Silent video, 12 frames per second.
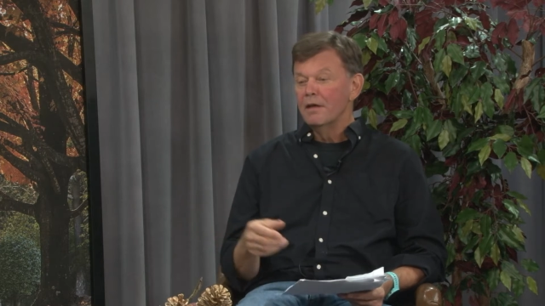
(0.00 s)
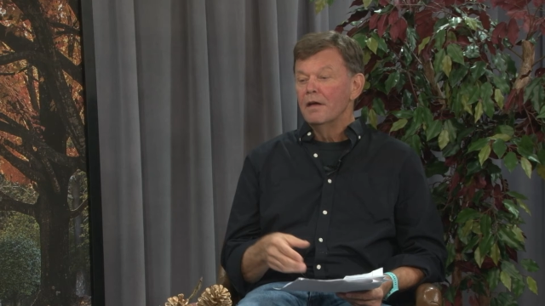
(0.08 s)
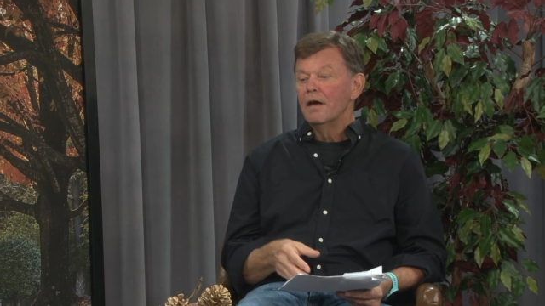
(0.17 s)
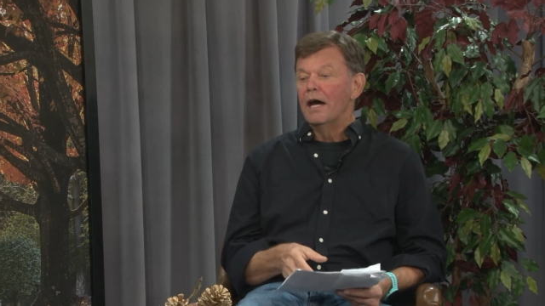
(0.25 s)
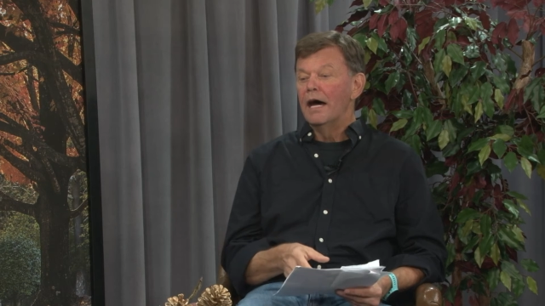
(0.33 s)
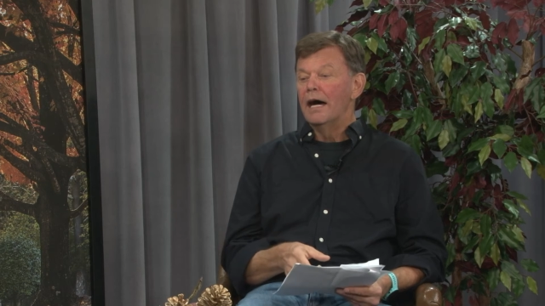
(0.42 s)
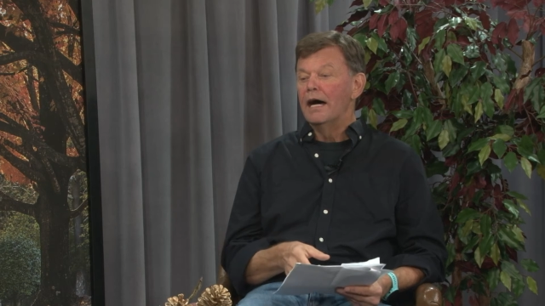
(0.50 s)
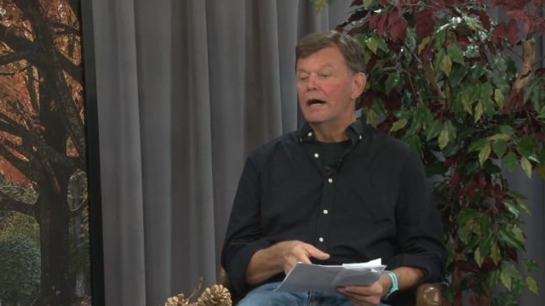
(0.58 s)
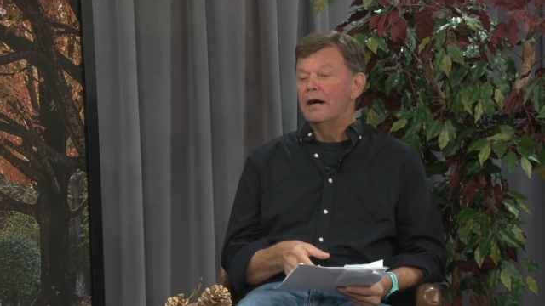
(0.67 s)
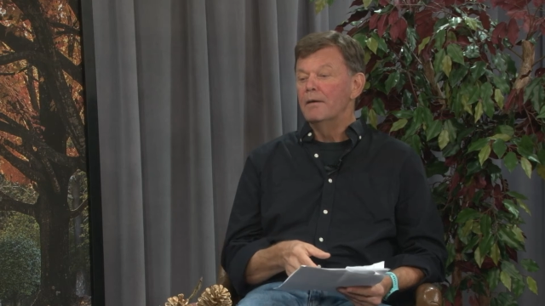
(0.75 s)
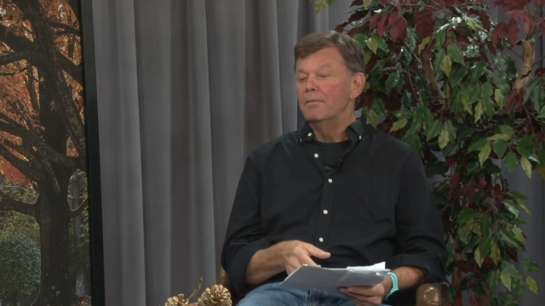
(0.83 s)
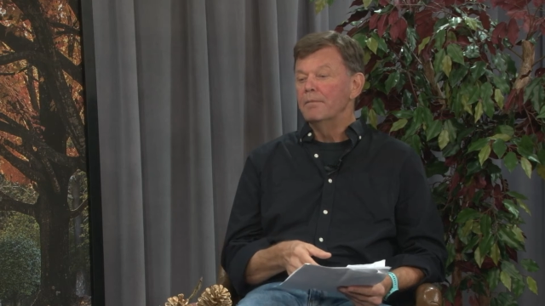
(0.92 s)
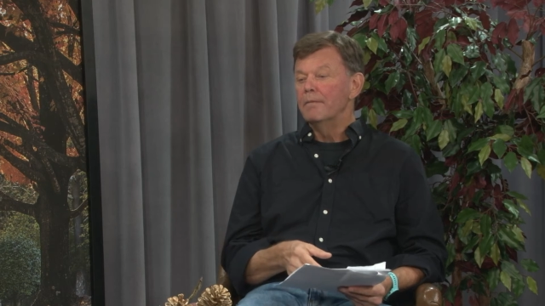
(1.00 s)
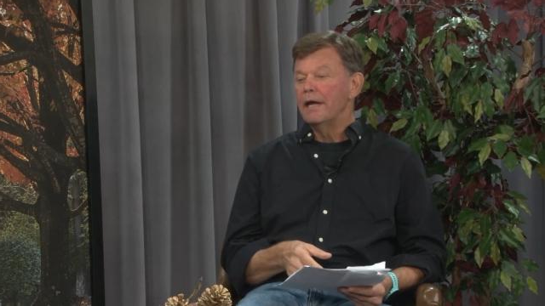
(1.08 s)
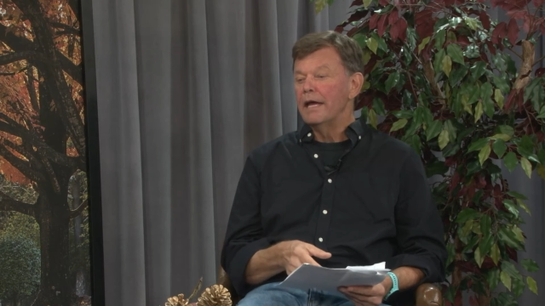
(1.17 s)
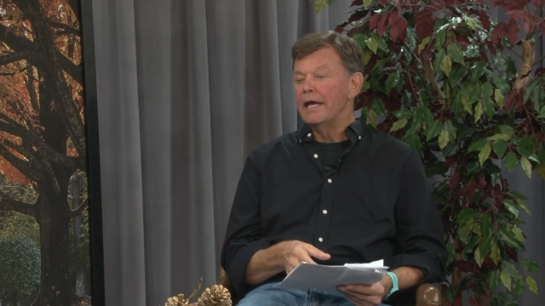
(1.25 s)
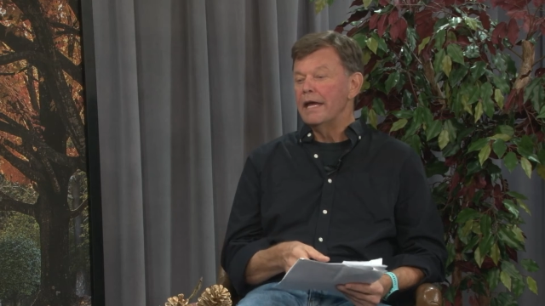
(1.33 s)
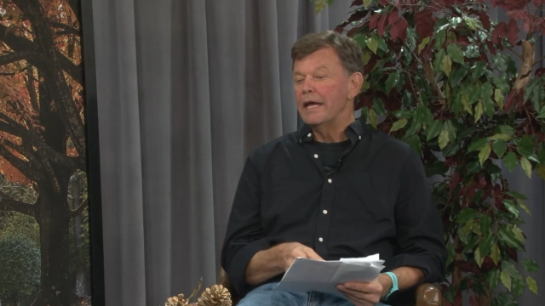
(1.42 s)

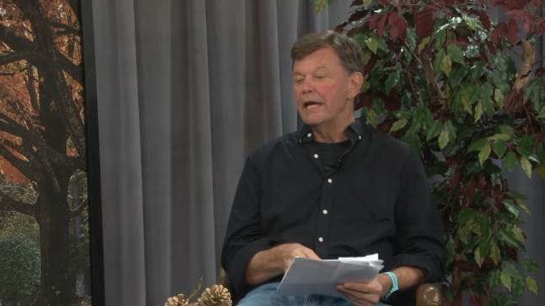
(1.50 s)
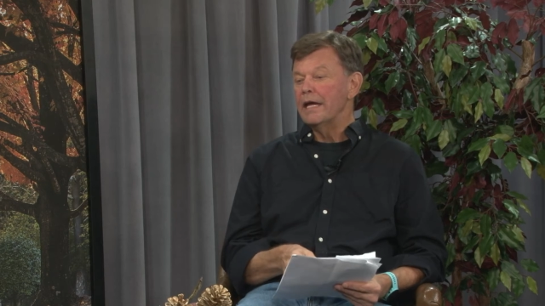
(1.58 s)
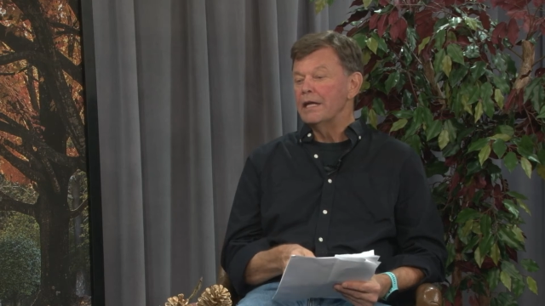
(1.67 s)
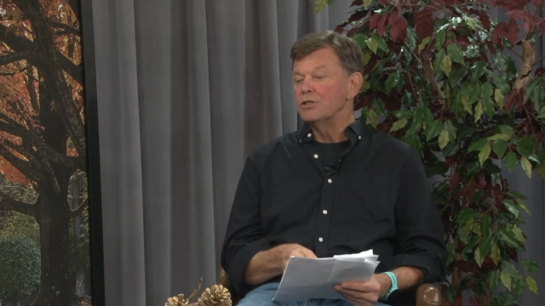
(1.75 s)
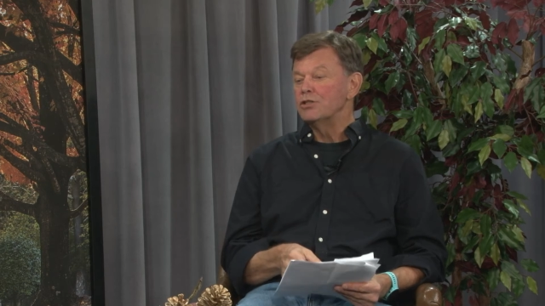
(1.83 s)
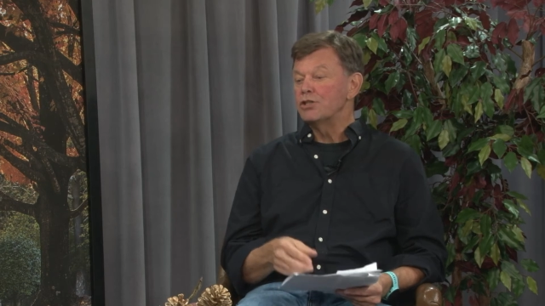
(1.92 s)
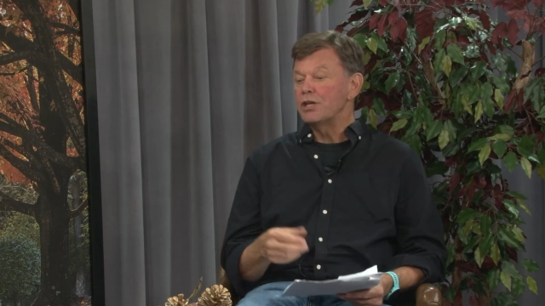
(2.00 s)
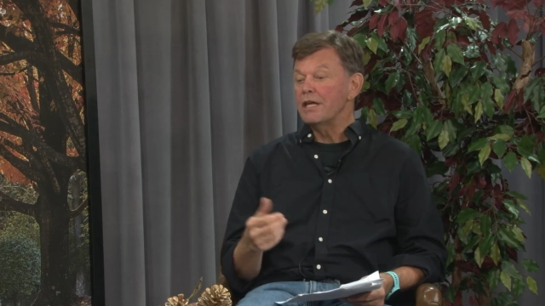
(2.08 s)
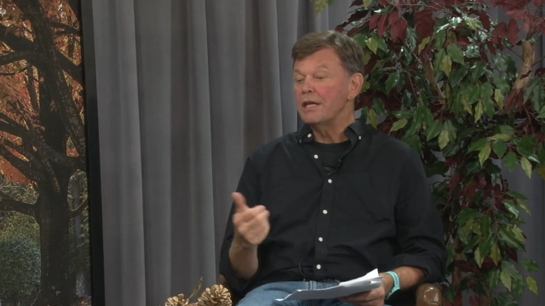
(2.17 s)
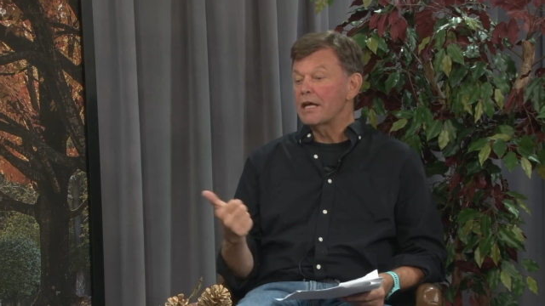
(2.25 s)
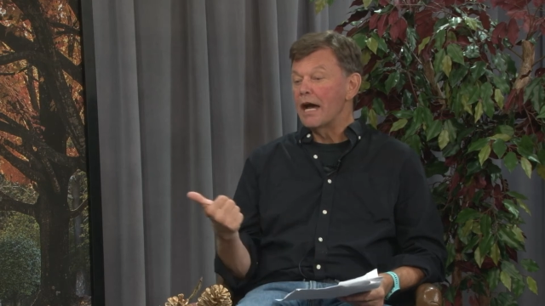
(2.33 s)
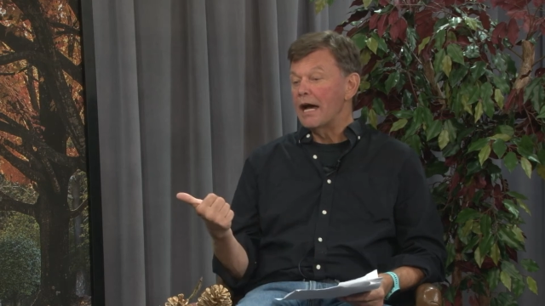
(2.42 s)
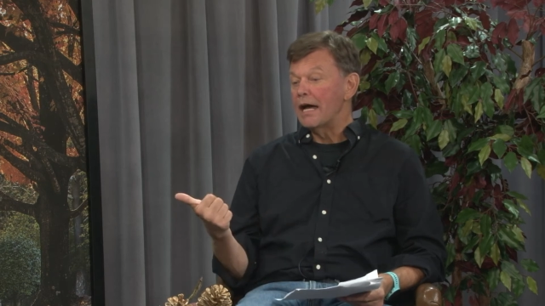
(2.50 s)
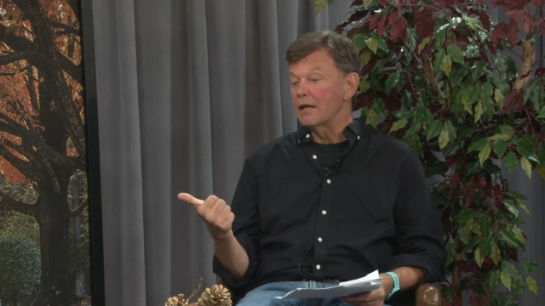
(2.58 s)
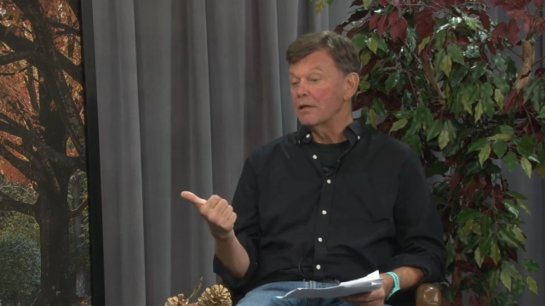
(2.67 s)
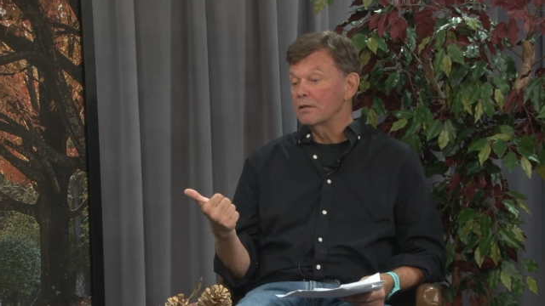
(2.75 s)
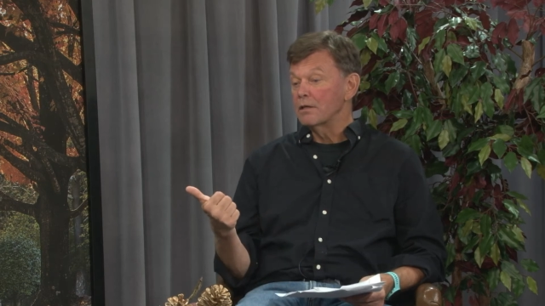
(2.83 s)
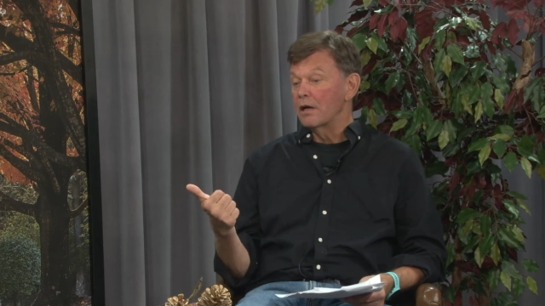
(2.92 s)
And she
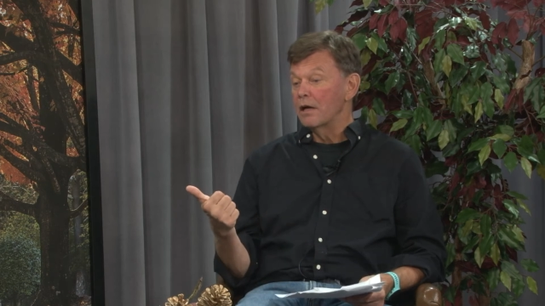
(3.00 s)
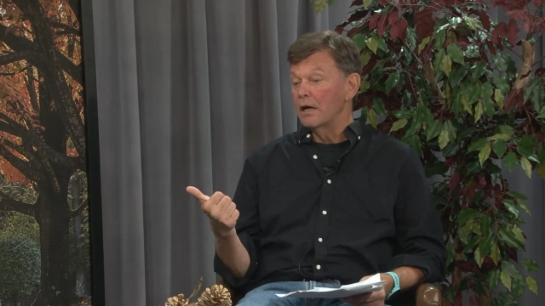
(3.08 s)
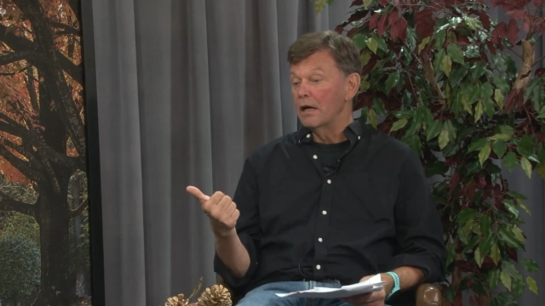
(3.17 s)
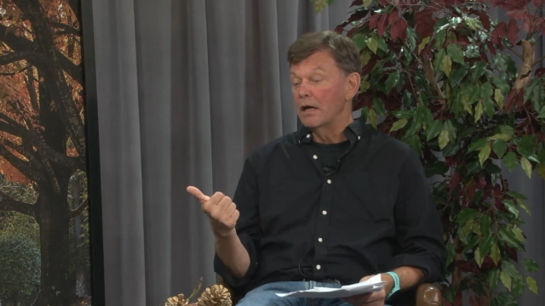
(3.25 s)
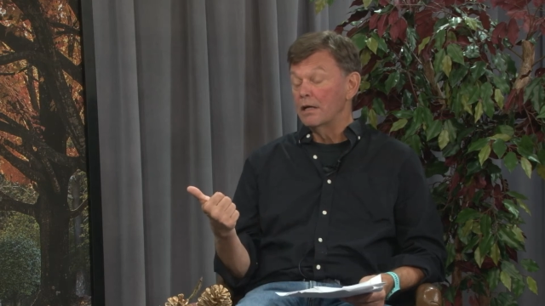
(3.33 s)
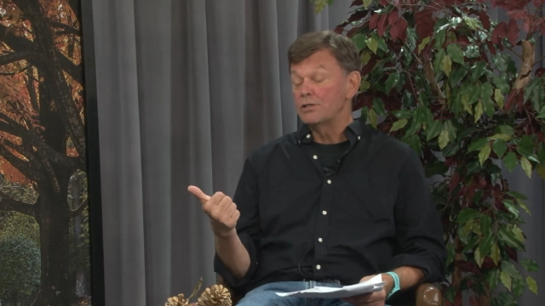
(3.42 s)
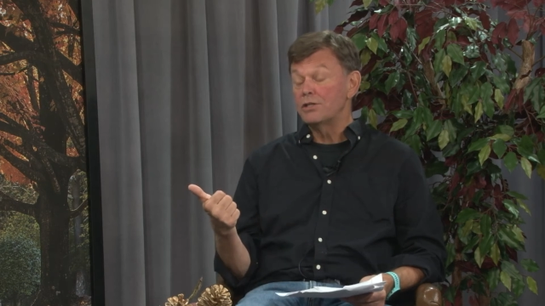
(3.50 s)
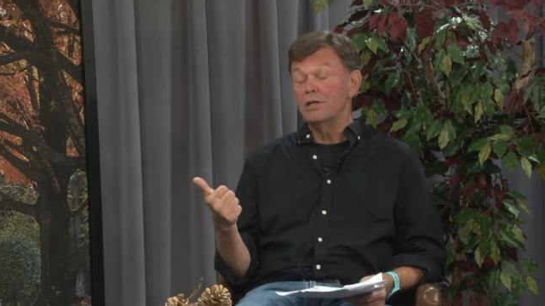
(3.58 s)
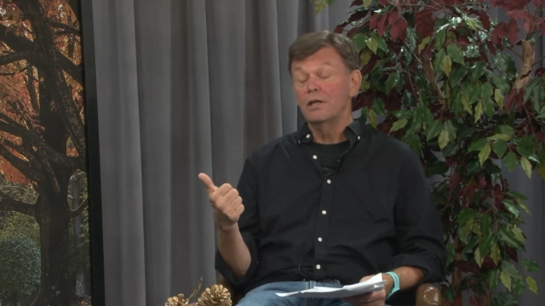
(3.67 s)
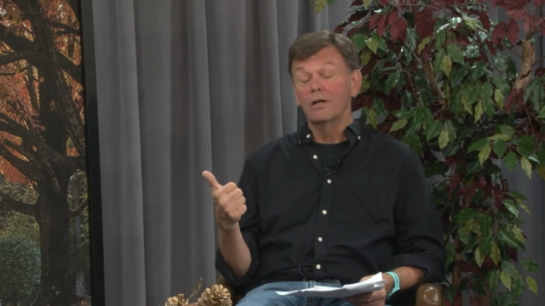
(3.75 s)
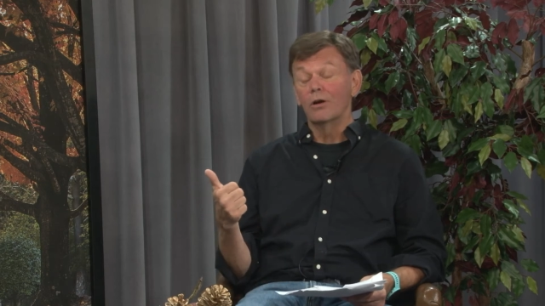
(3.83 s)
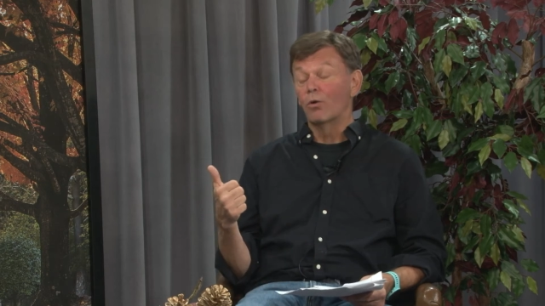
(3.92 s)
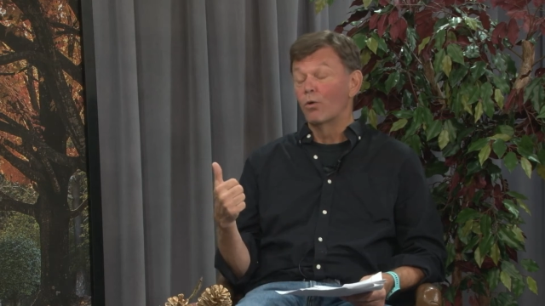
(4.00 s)
did a